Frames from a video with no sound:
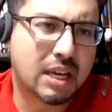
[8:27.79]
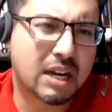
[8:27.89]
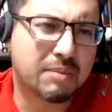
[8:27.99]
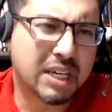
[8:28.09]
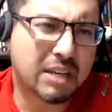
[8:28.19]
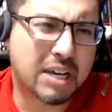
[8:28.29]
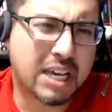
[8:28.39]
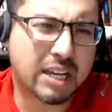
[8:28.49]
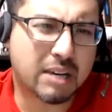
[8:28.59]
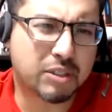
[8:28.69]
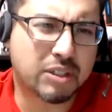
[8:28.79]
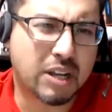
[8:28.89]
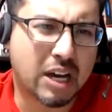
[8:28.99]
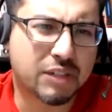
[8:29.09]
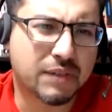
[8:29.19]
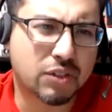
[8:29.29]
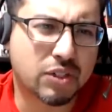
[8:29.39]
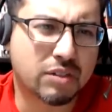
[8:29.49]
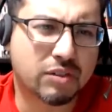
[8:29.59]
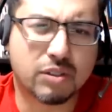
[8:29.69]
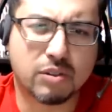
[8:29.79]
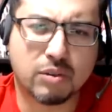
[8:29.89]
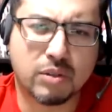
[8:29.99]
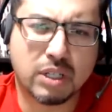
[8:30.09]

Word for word: and I'm thinking about heading up to the Knoxville show too.